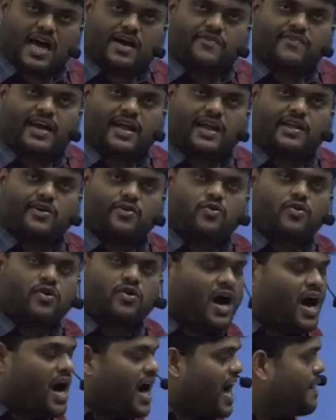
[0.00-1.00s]
value
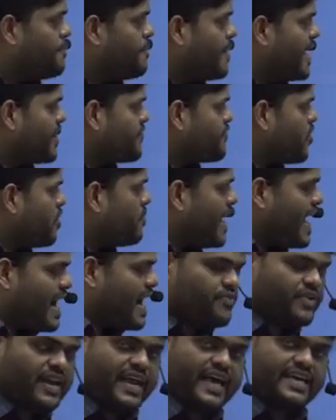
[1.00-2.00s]
apart from
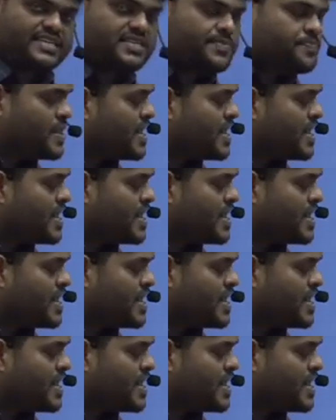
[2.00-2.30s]
average,